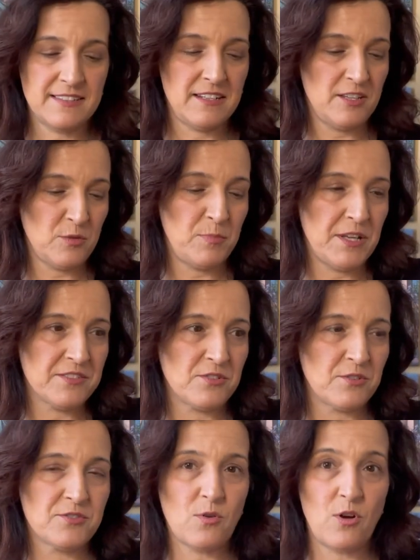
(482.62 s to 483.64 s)
another
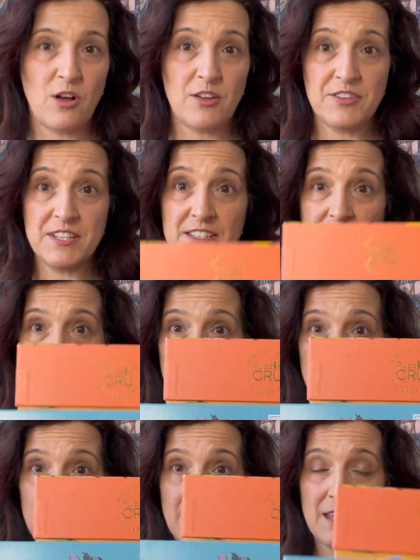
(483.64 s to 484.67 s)
puzzle. So all these
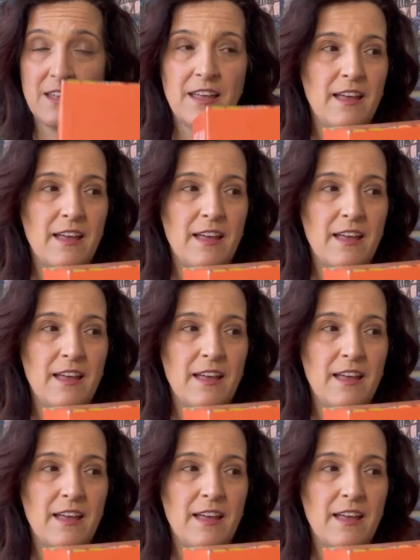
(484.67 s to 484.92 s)
3